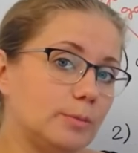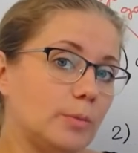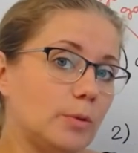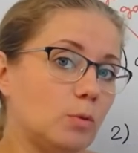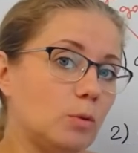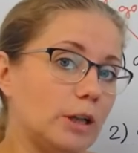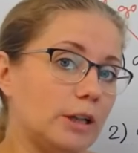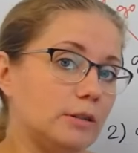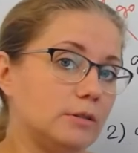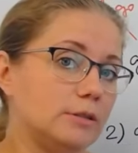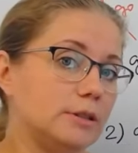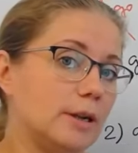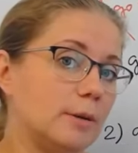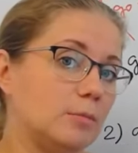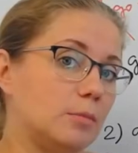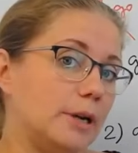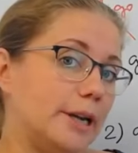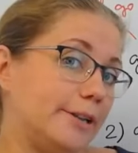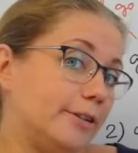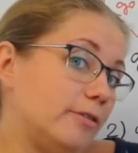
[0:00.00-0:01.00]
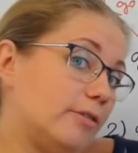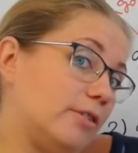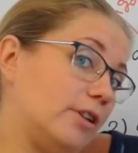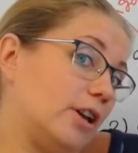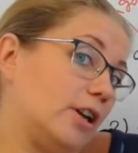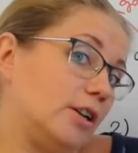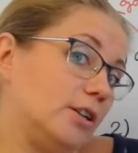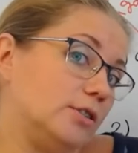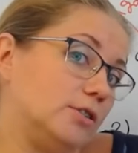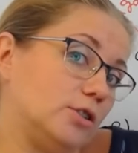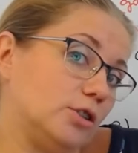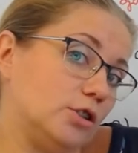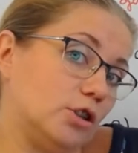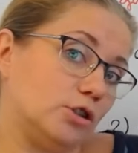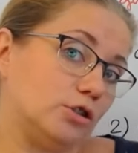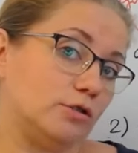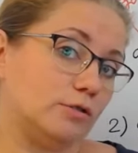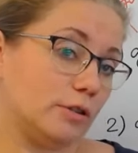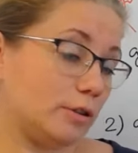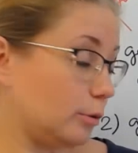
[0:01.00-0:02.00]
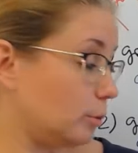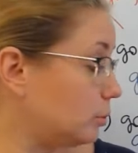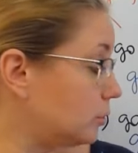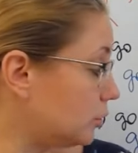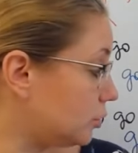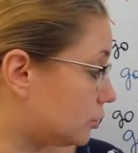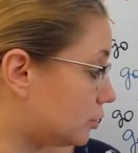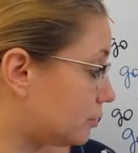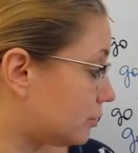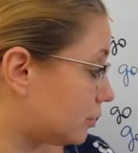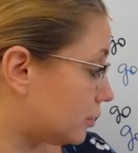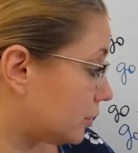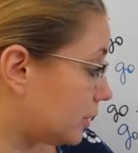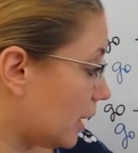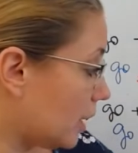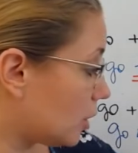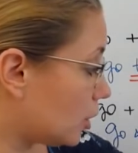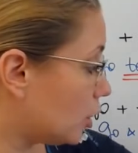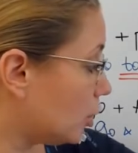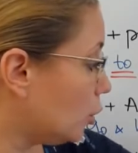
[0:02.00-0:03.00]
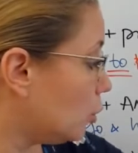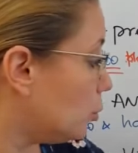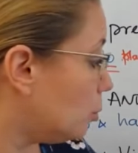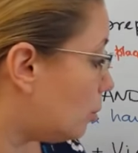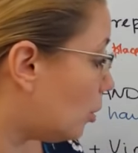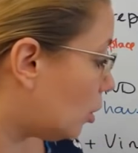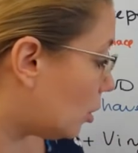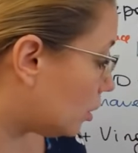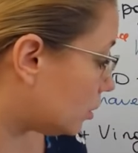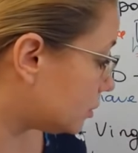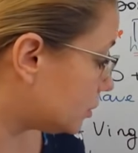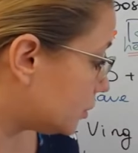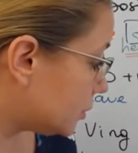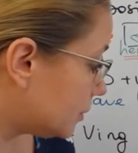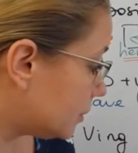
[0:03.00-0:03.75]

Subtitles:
well, some men think it's not very beautiful. Yeah, go bald